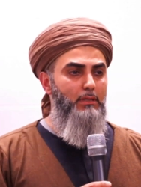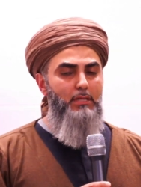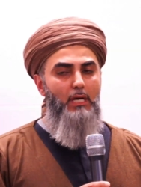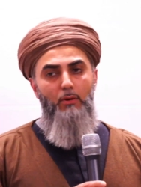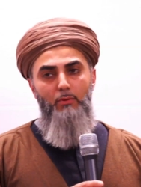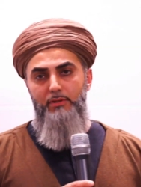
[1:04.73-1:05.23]

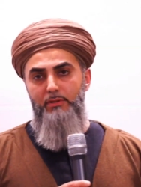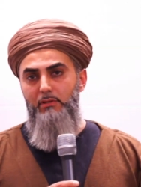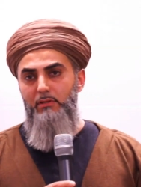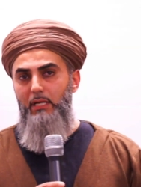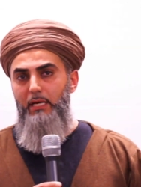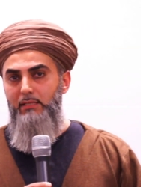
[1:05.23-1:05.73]

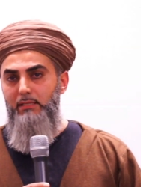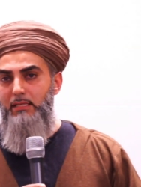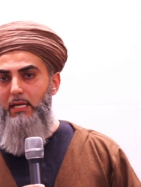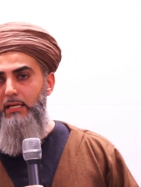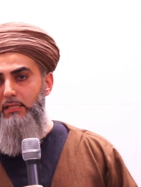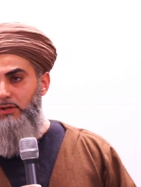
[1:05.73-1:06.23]
towers, like
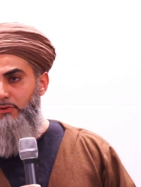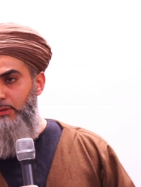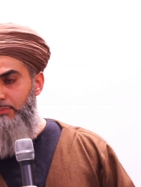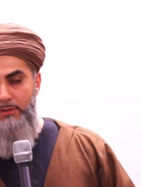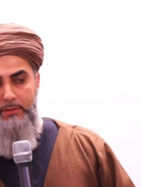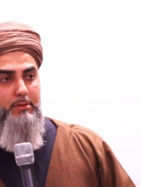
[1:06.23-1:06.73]

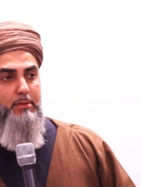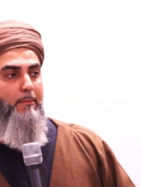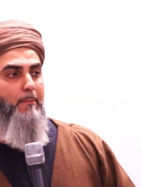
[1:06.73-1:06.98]
skyscrapers.